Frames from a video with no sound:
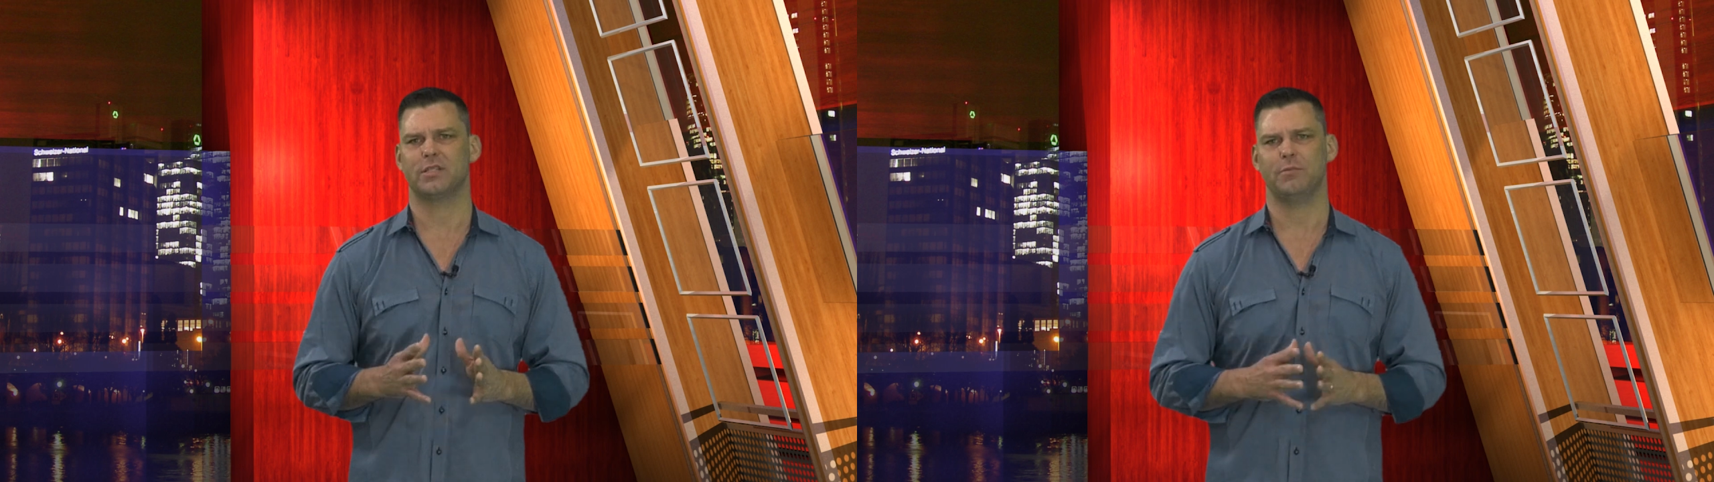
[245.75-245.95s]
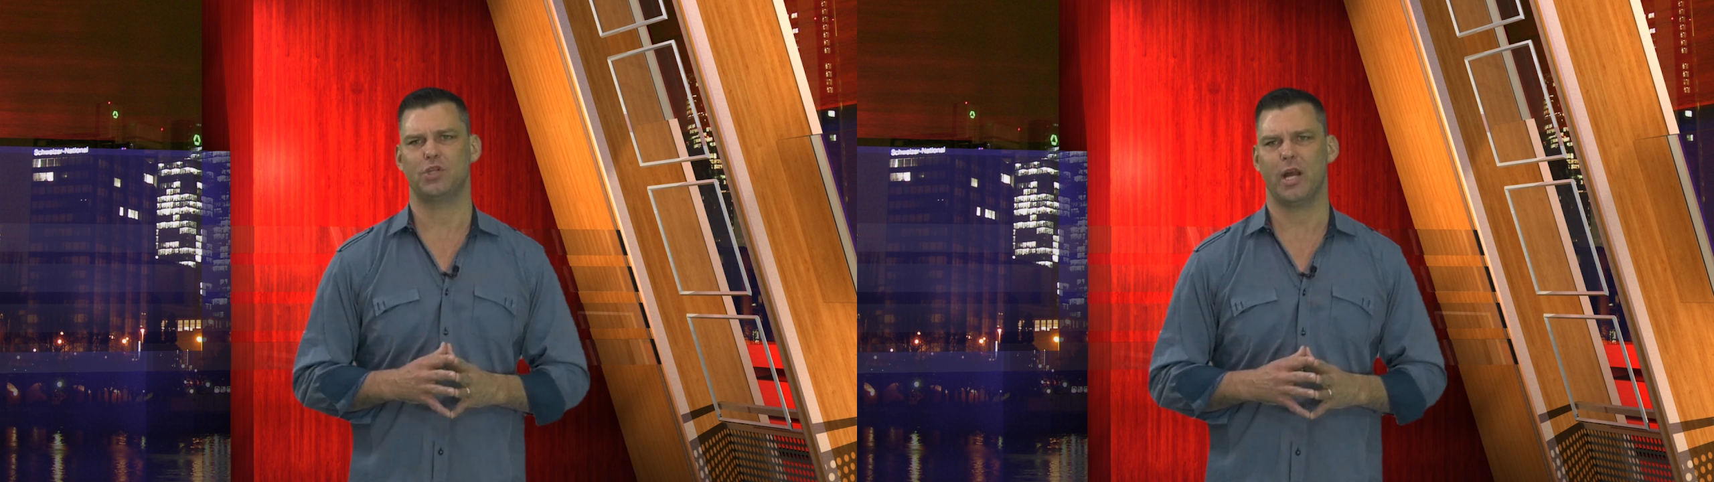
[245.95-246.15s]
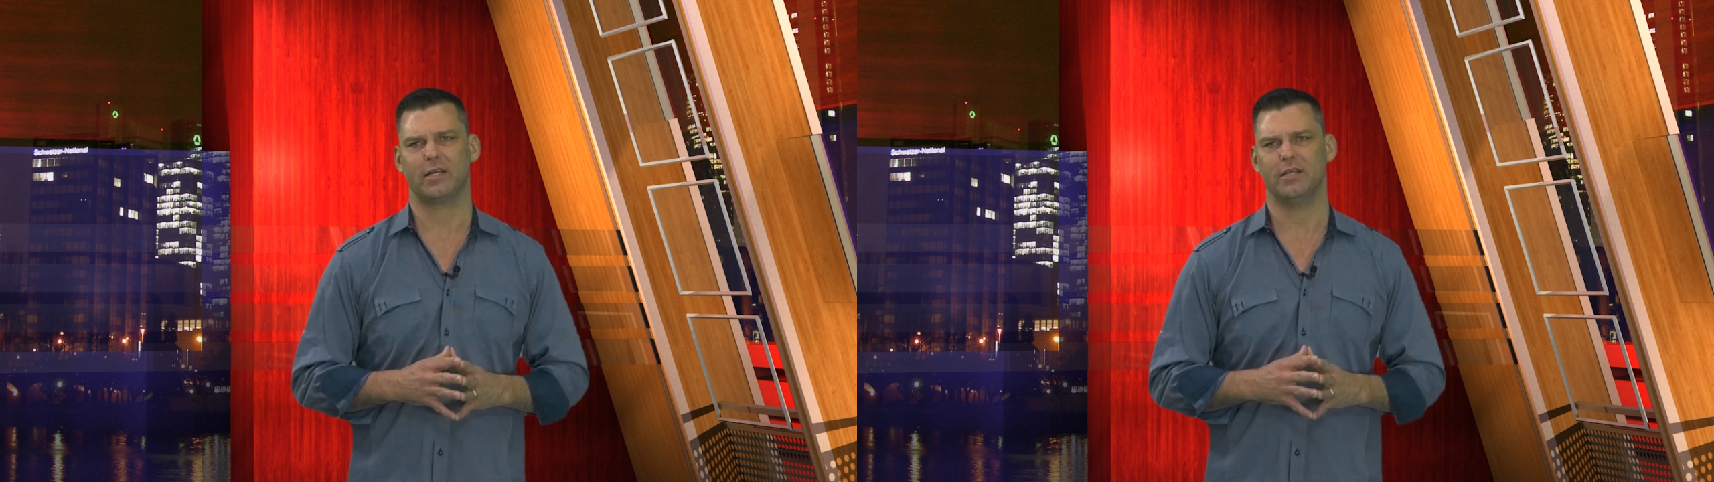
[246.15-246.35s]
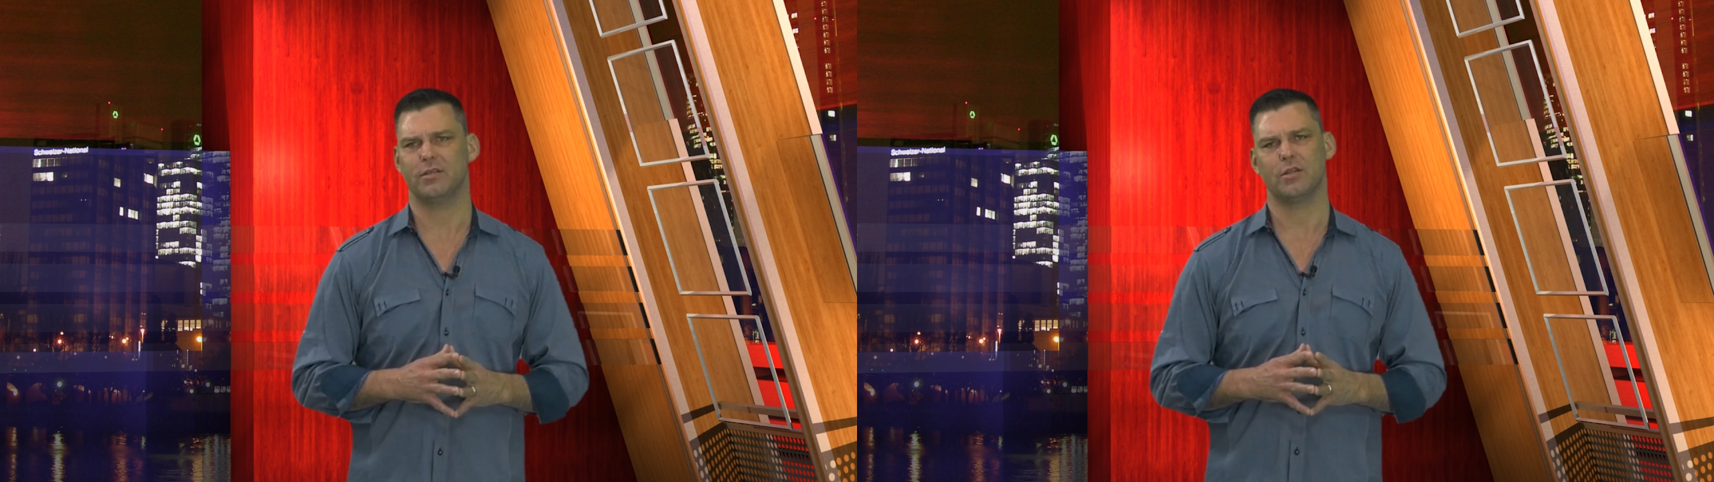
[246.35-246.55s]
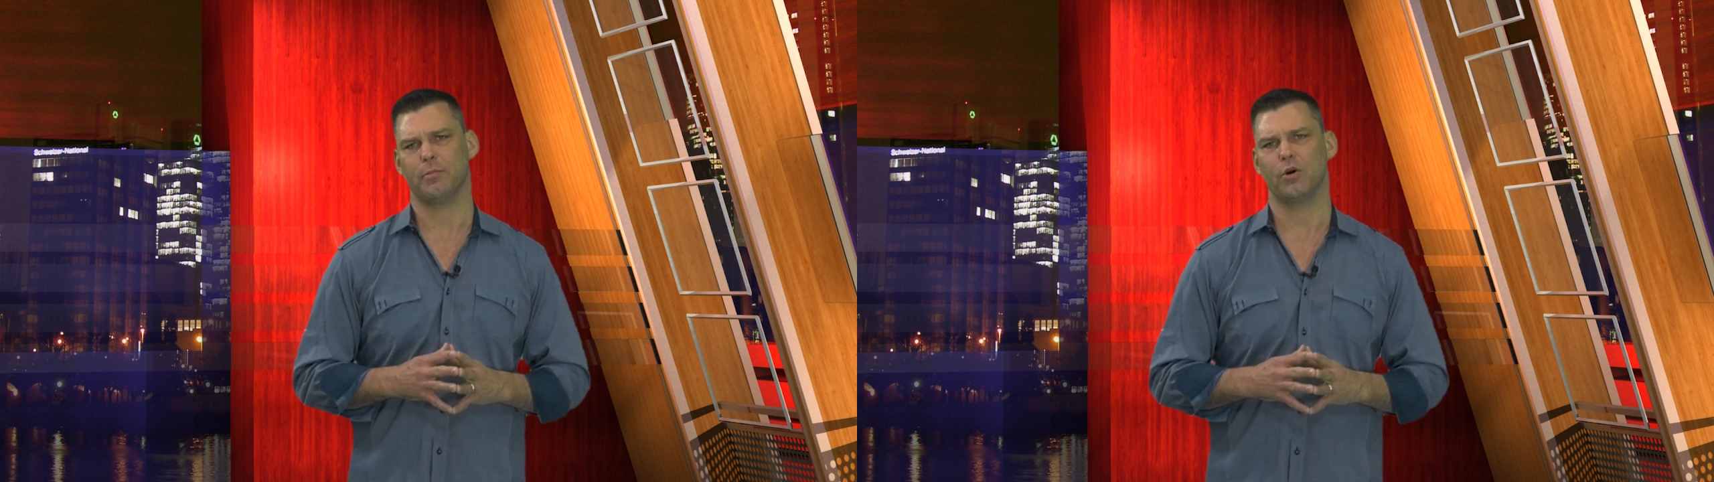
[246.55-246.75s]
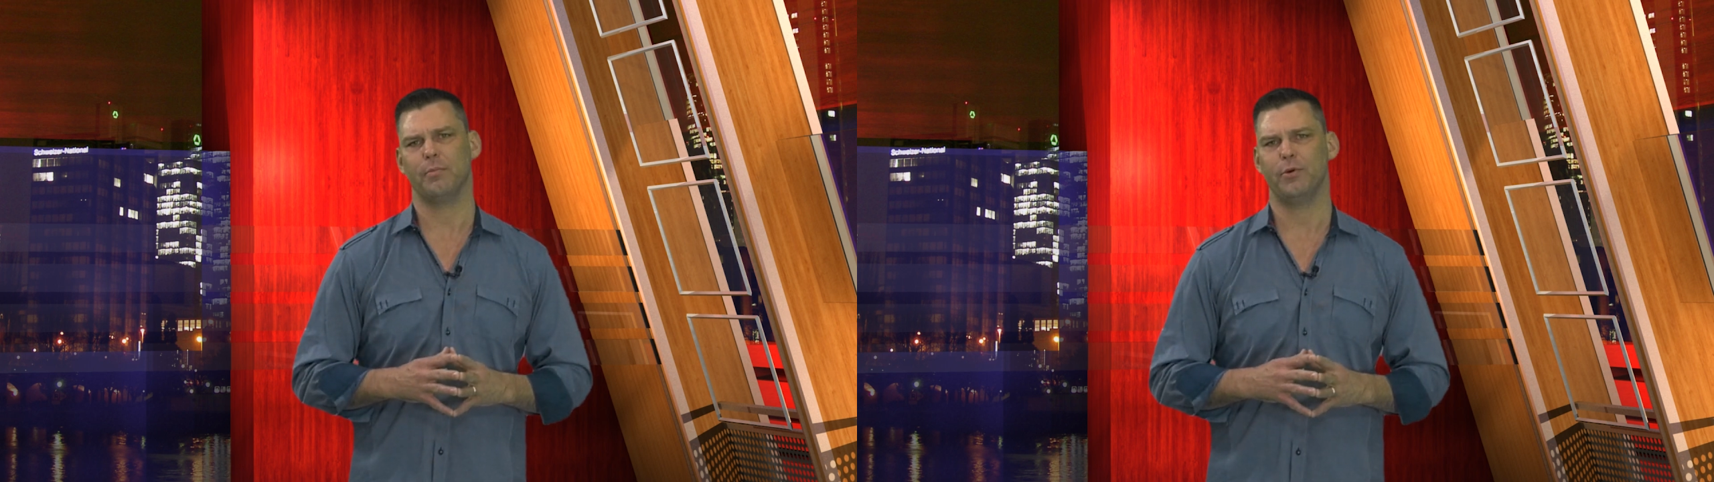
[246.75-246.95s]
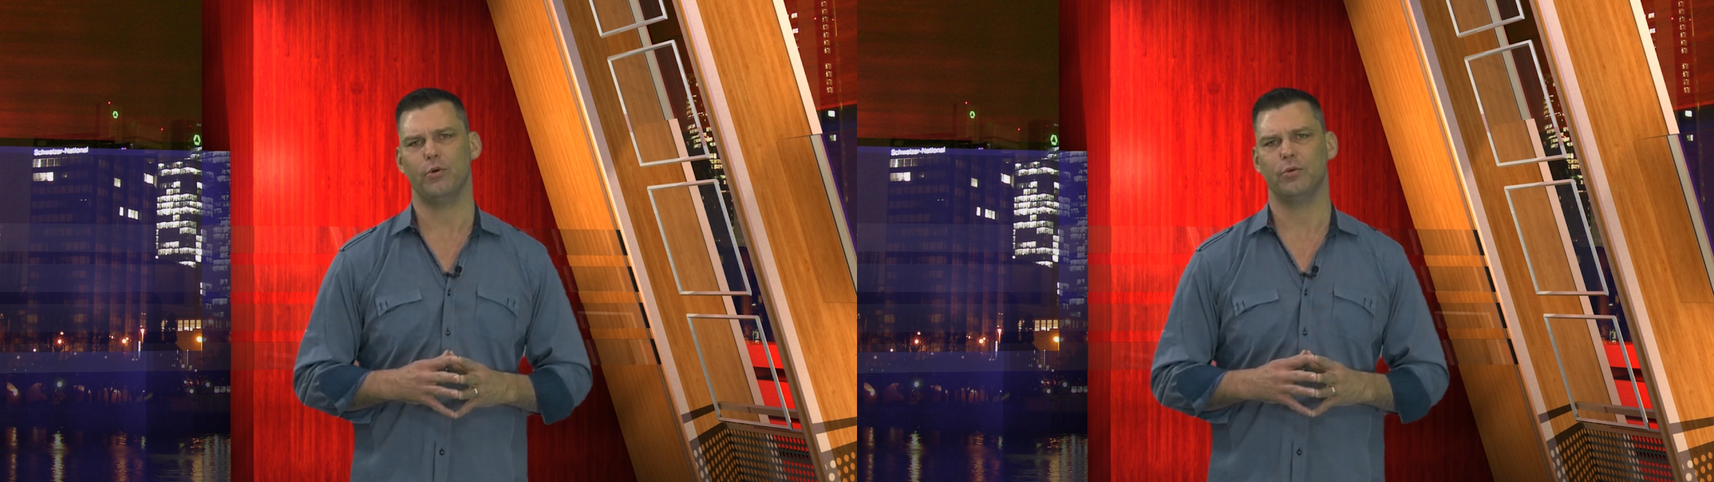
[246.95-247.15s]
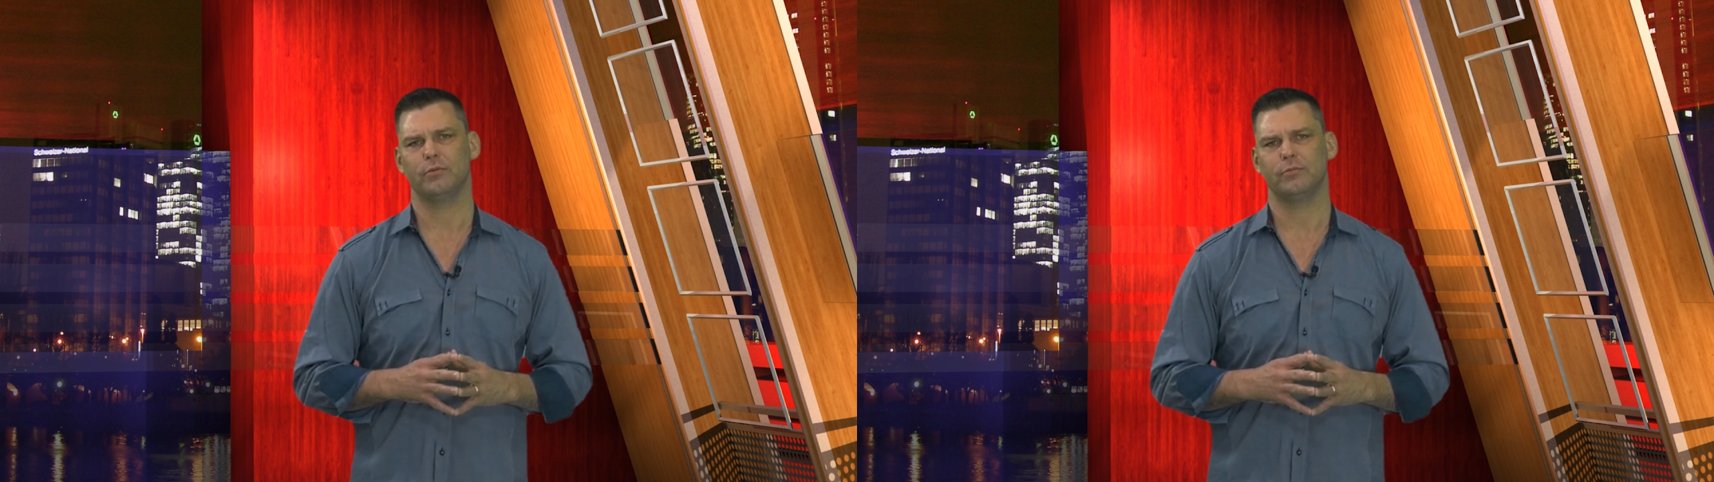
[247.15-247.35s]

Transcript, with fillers: subjected to the bird poo.